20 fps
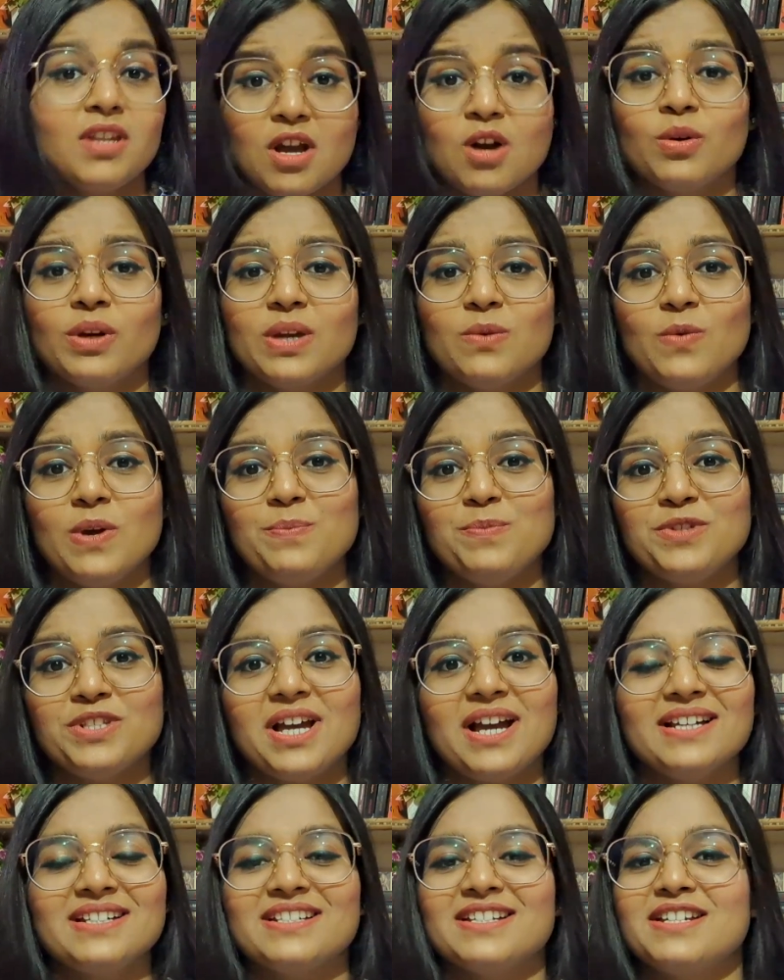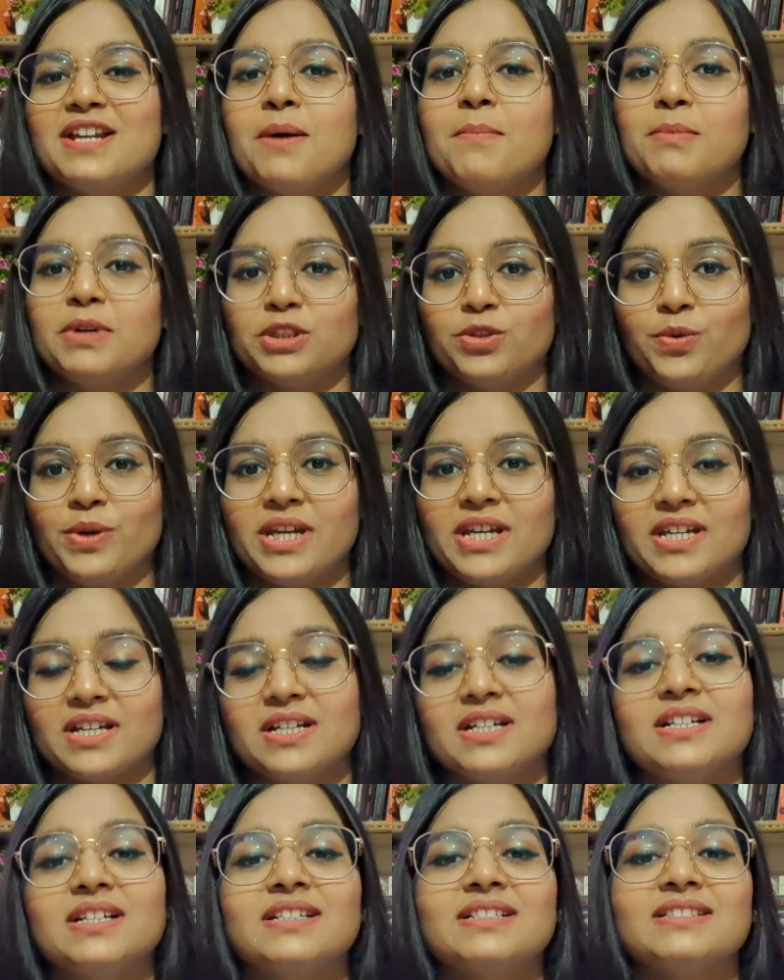Okay, website number 3,
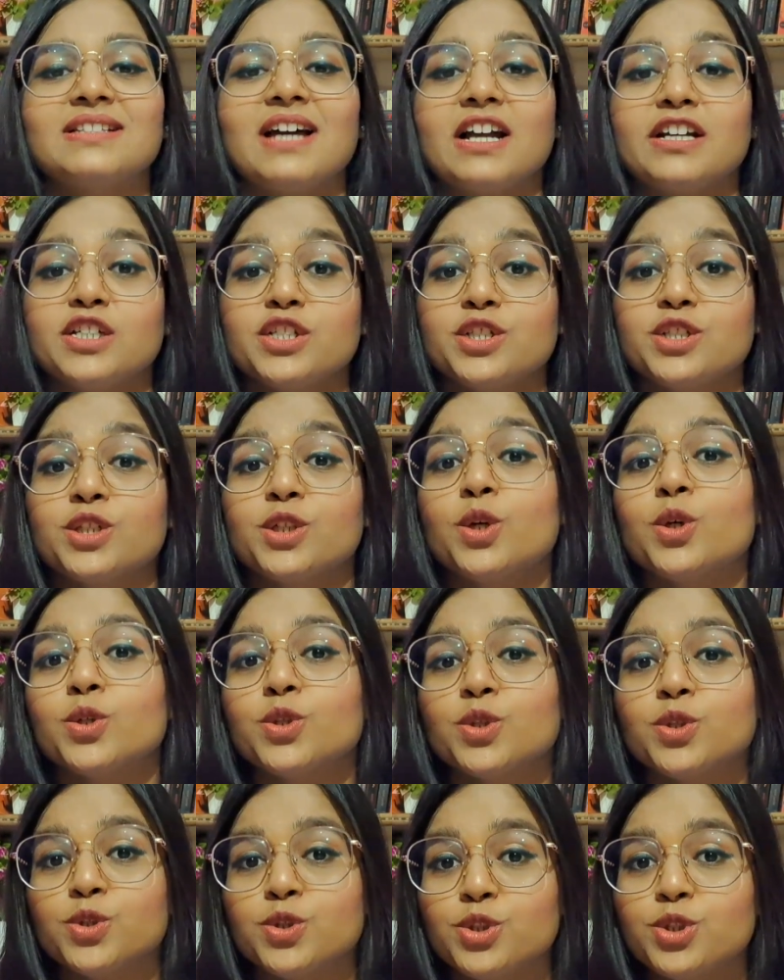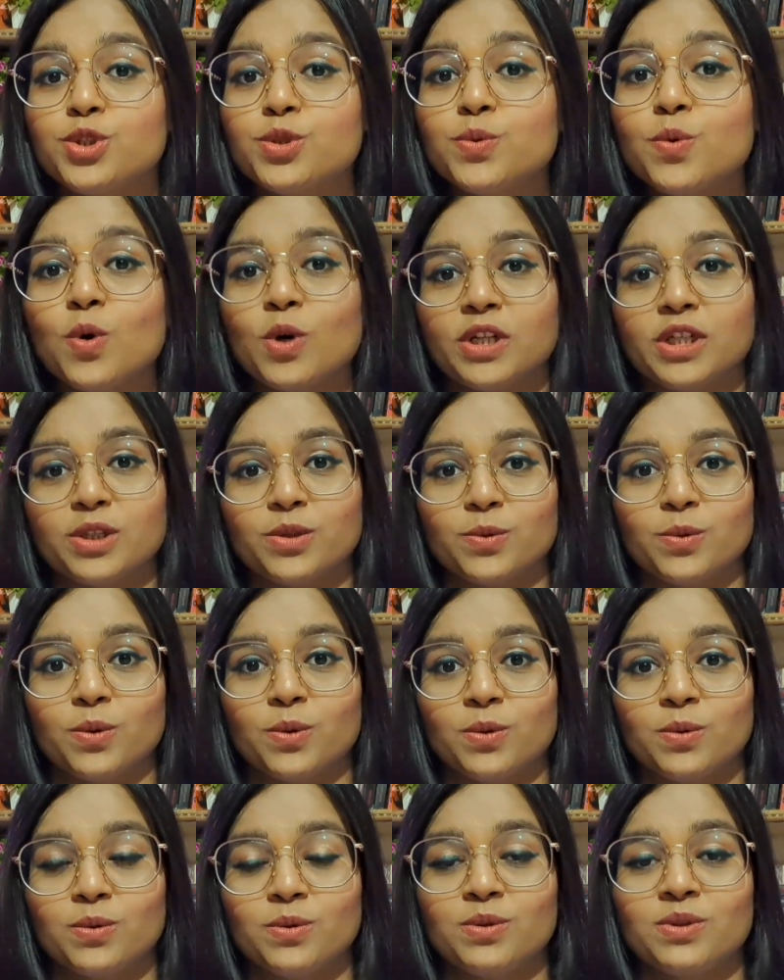that is
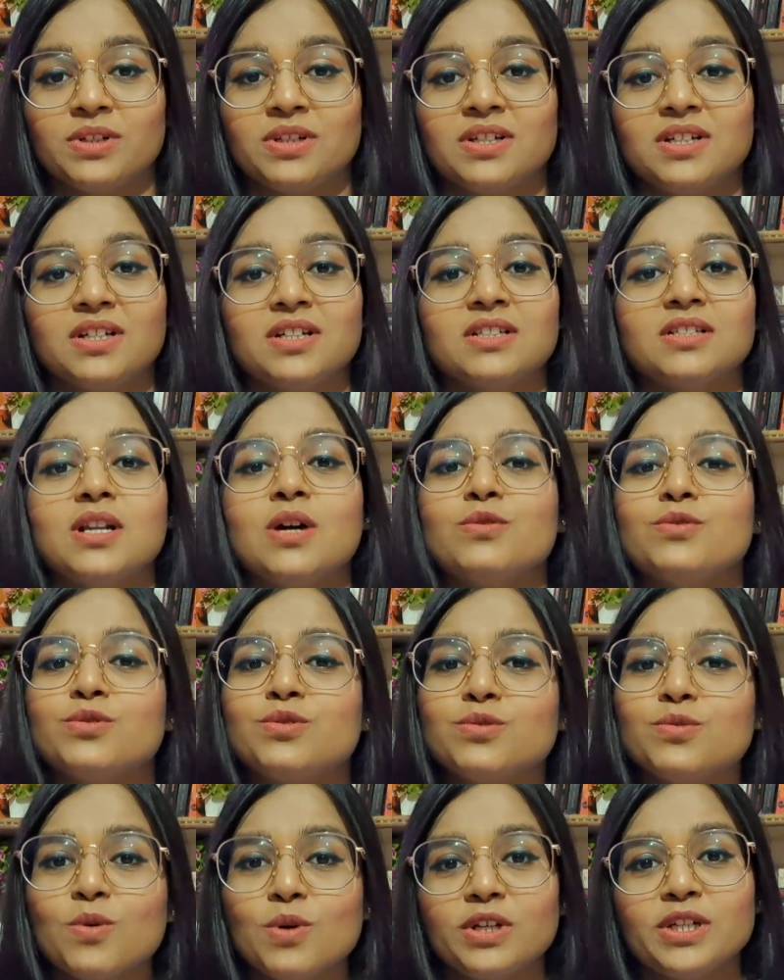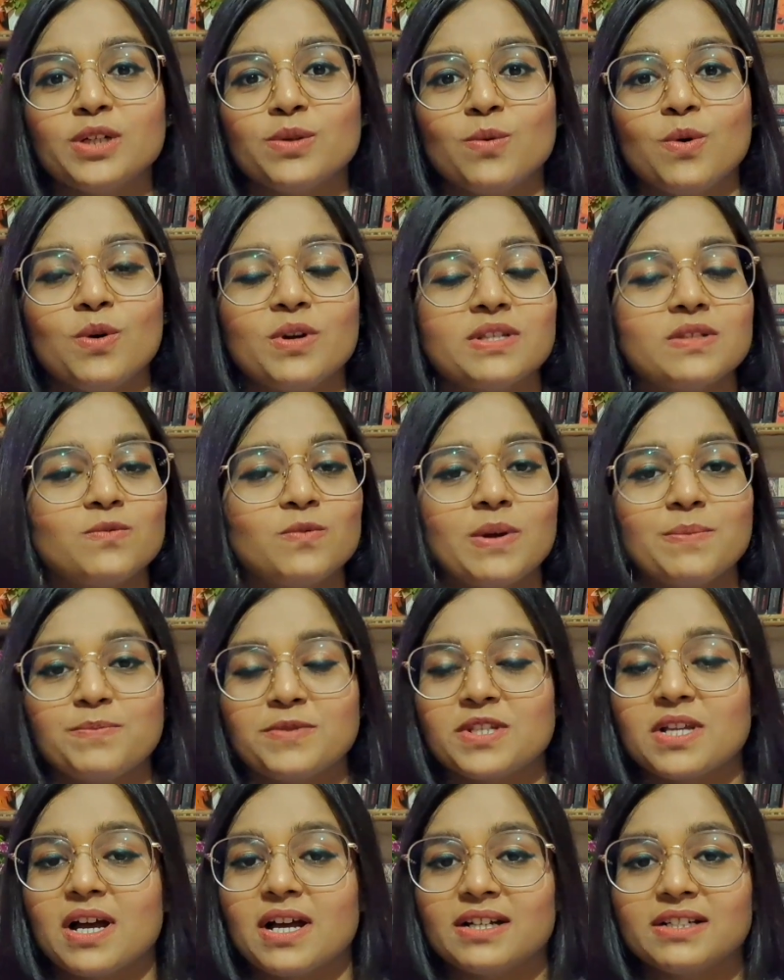Duolingo. Now, Duolingo is a
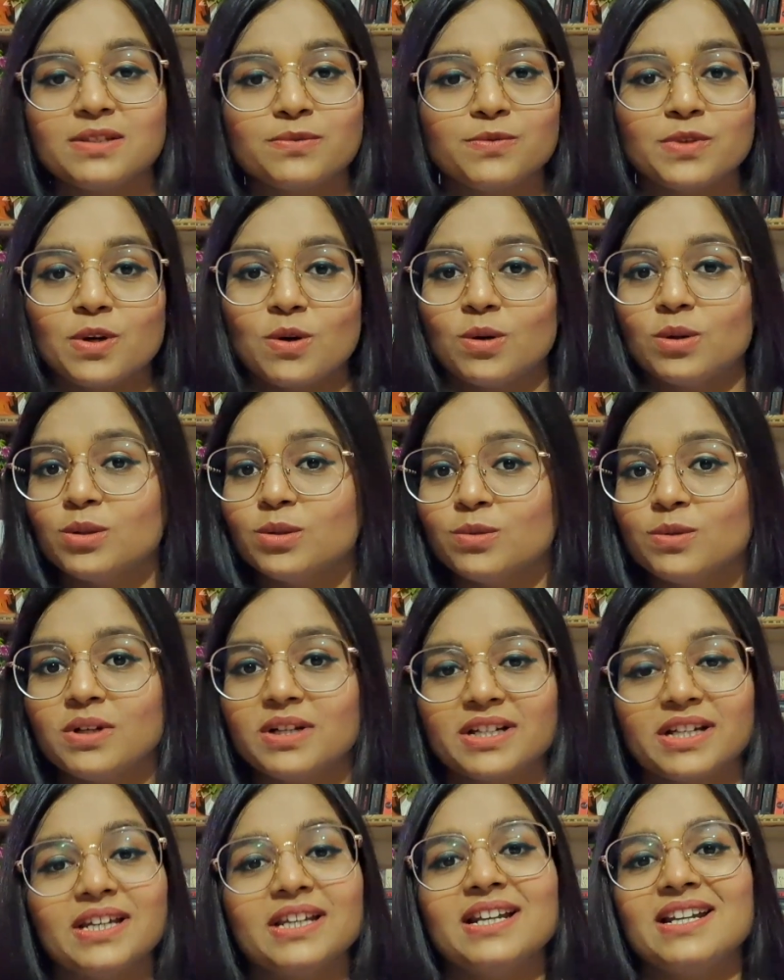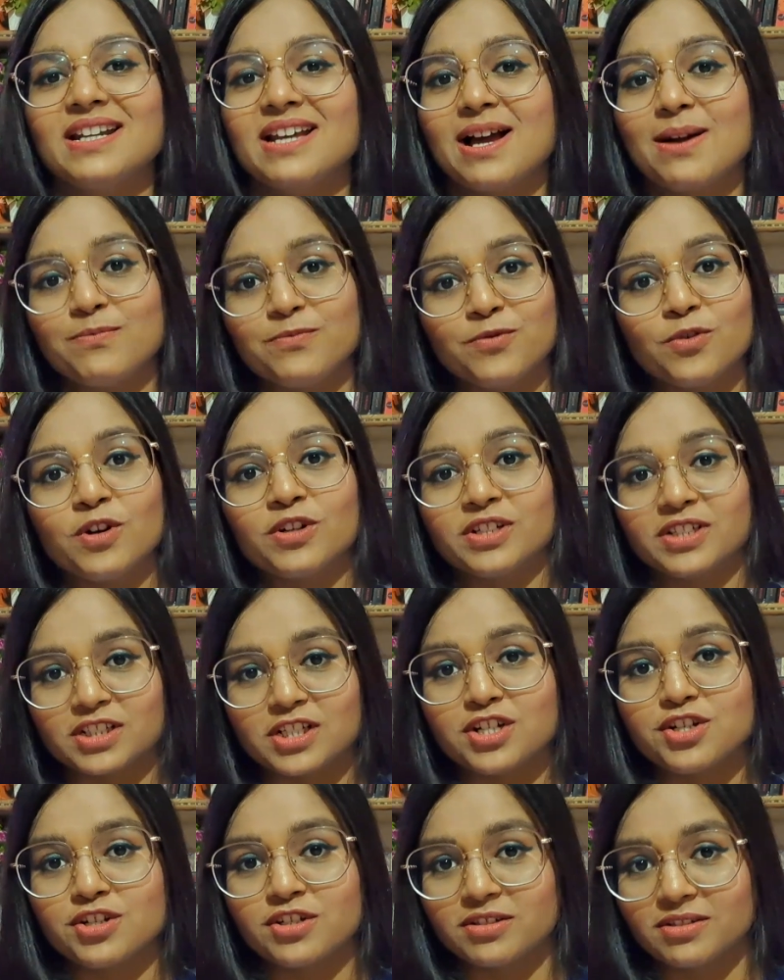website, we all know, again an app for
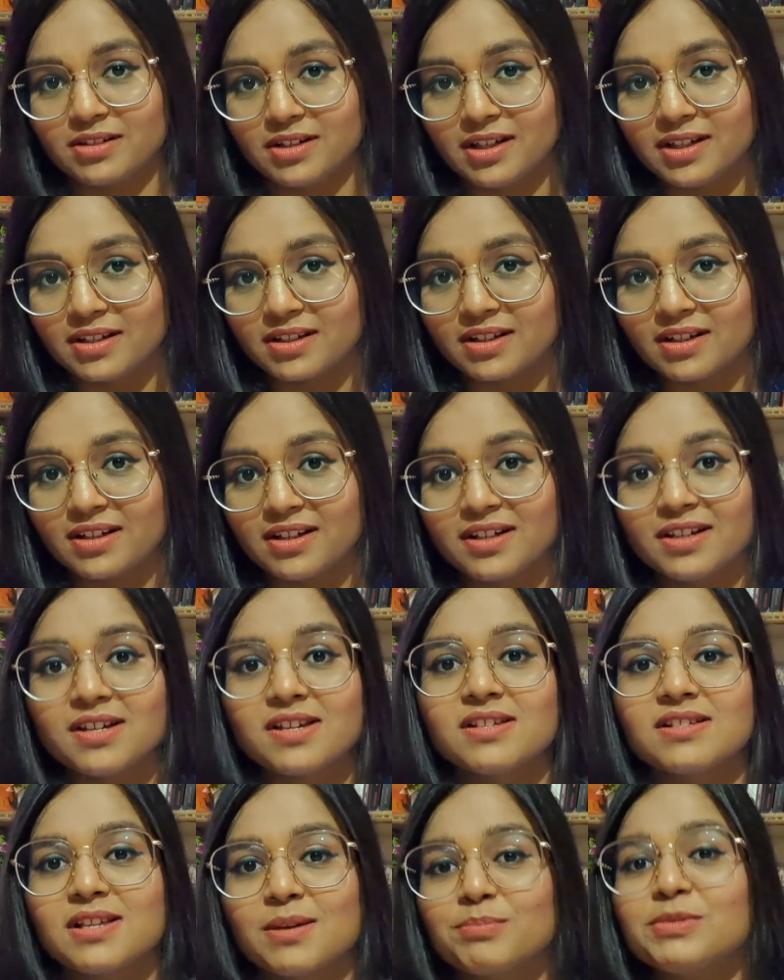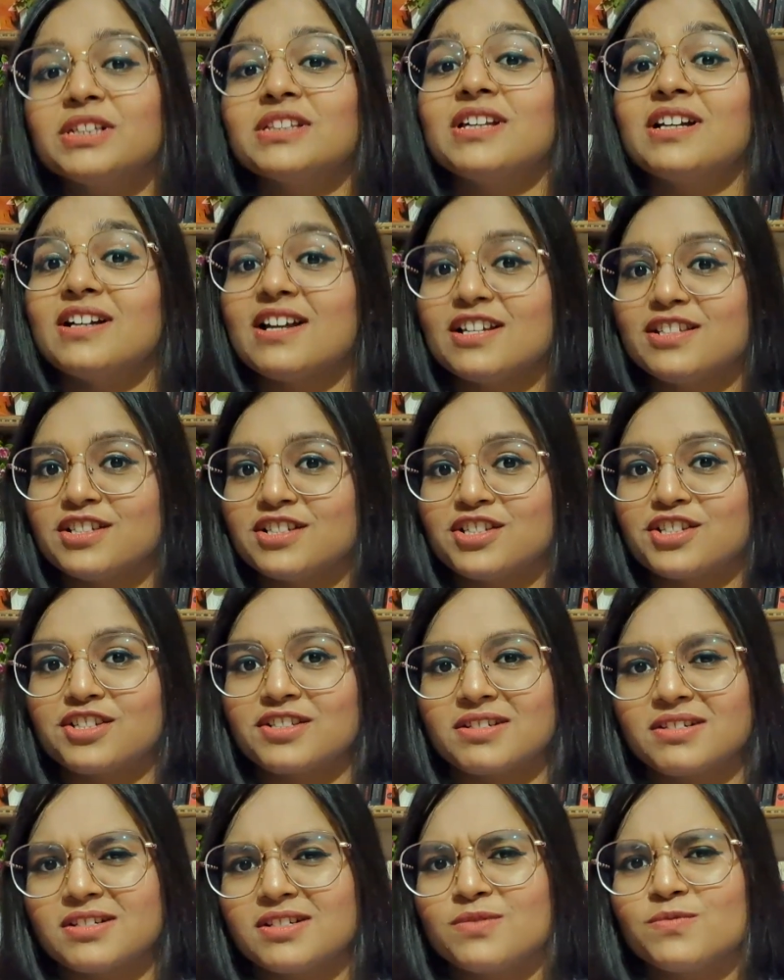English learning, something that I
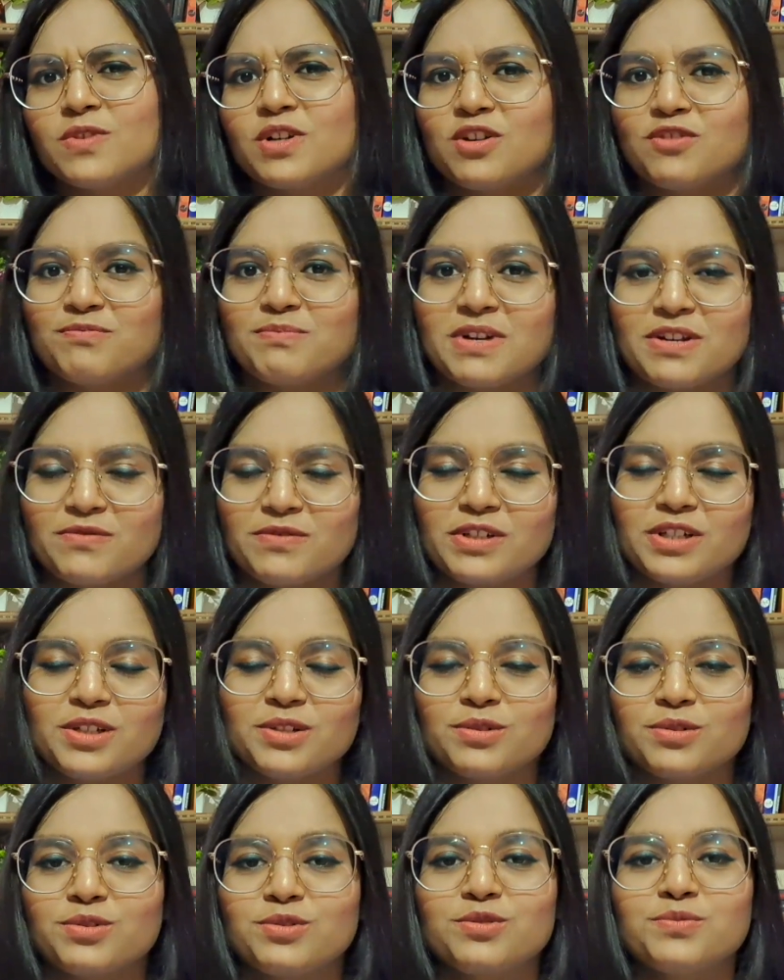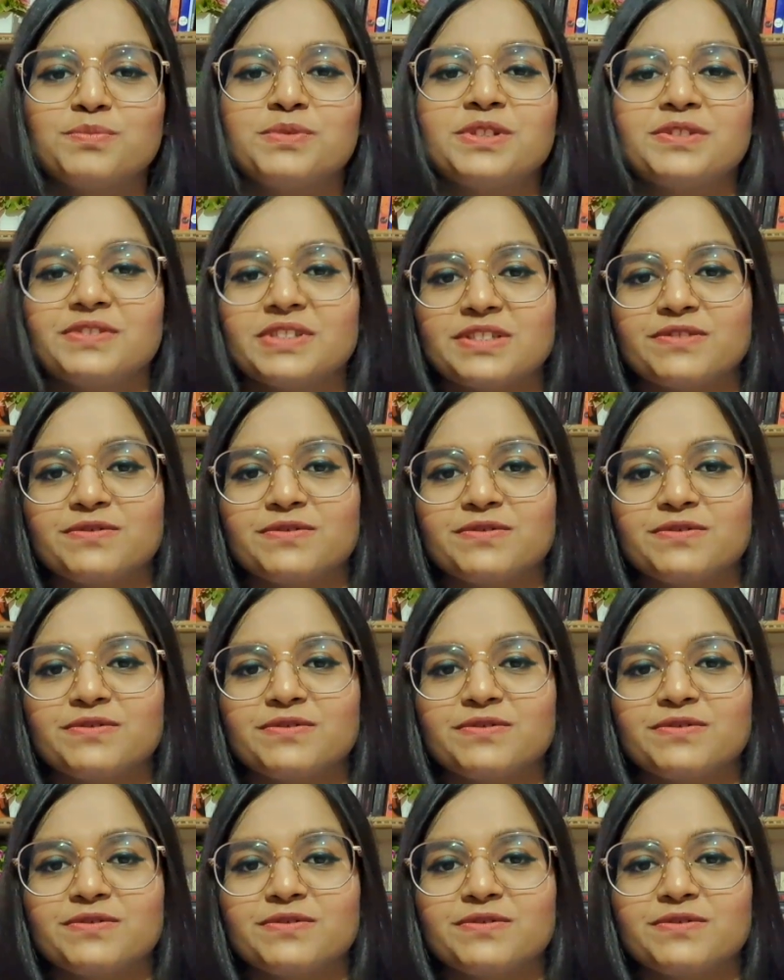suggested in one of my videos, 2 previous